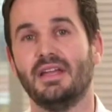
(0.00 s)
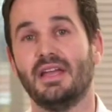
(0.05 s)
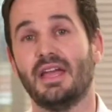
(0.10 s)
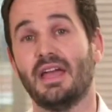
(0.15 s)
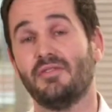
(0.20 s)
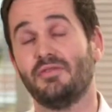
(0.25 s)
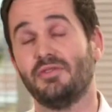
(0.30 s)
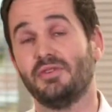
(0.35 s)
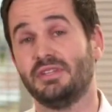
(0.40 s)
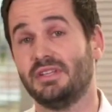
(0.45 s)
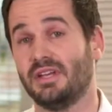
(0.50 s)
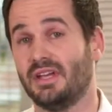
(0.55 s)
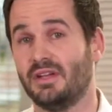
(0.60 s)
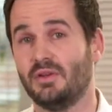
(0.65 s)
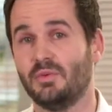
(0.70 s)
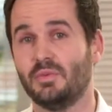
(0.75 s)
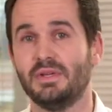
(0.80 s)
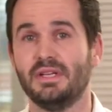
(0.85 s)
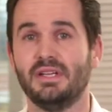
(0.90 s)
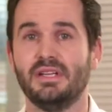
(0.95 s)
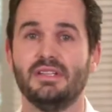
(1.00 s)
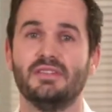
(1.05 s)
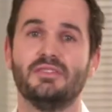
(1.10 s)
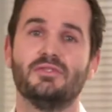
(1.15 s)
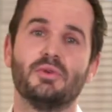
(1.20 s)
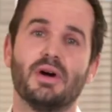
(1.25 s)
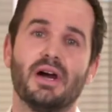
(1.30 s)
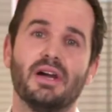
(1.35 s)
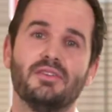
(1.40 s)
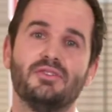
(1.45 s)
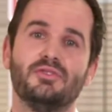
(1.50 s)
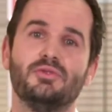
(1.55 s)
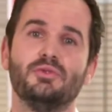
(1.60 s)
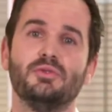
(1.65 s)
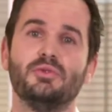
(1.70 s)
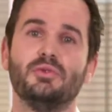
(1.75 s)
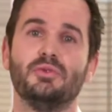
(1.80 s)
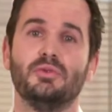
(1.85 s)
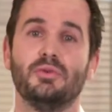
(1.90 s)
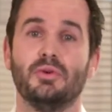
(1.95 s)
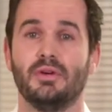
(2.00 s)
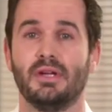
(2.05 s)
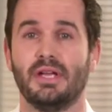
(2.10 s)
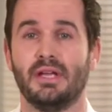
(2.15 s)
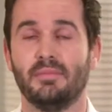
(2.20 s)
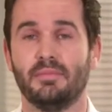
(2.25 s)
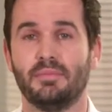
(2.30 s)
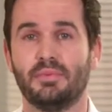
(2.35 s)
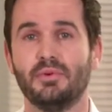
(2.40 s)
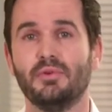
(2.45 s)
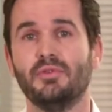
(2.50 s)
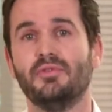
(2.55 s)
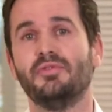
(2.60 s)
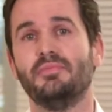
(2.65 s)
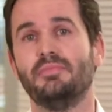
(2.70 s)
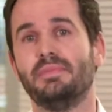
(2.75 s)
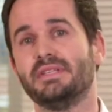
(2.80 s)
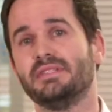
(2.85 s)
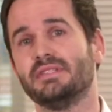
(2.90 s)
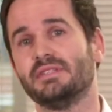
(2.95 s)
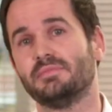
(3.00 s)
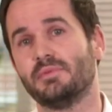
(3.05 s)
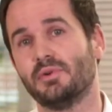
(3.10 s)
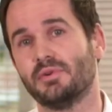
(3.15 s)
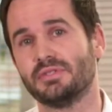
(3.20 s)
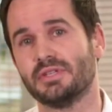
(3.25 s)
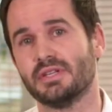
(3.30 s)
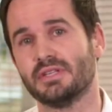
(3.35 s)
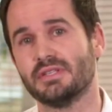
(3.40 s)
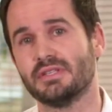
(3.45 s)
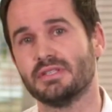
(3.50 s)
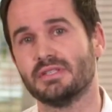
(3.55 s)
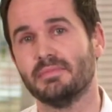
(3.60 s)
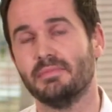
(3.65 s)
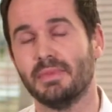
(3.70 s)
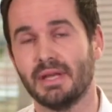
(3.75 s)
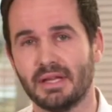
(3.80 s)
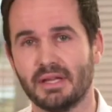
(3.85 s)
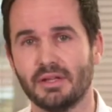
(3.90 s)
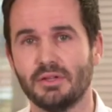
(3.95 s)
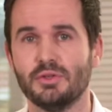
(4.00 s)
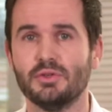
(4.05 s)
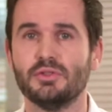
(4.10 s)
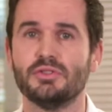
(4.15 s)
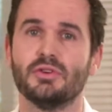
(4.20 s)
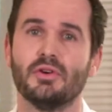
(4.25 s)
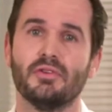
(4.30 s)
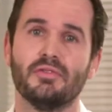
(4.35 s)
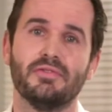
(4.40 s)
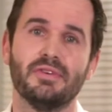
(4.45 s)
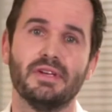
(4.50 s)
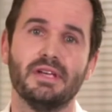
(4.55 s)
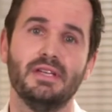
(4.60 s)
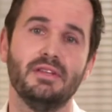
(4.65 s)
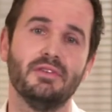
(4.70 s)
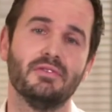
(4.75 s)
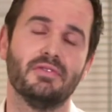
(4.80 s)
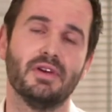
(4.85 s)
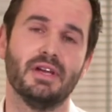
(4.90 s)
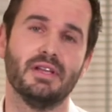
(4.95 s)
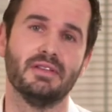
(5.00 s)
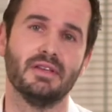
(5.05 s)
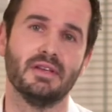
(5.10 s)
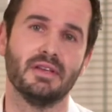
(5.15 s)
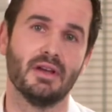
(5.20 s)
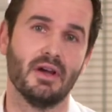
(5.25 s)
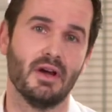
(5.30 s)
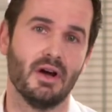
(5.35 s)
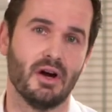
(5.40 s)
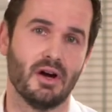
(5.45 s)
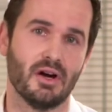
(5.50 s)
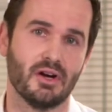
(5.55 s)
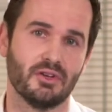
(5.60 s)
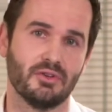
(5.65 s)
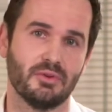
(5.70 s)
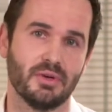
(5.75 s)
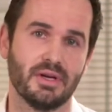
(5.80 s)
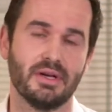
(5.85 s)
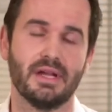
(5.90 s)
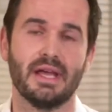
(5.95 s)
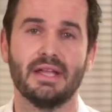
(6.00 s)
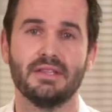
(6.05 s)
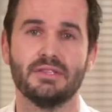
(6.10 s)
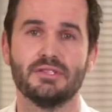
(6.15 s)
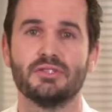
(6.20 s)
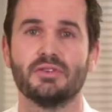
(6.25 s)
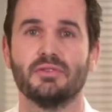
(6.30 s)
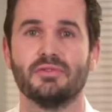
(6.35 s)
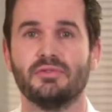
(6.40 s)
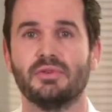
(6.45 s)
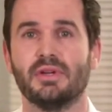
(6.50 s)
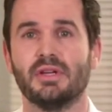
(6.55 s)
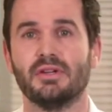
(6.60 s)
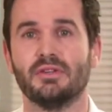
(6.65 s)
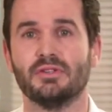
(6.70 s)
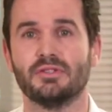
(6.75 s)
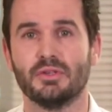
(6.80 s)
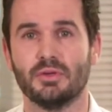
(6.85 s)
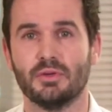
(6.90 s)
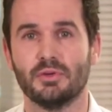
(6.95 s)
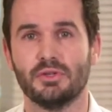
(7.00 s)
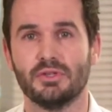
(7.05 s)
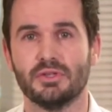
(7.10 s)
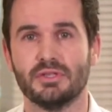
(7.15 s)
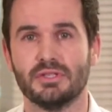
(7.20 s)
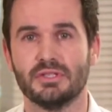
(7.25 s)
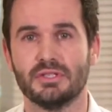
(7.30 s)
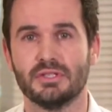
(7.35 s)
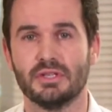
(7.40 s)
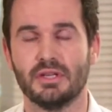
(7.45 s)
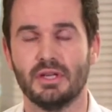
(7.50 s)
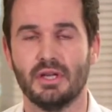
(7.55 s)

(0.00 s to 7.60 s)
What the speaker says: Every day we try to improve business processes, making use of innovating hardware and software solutions.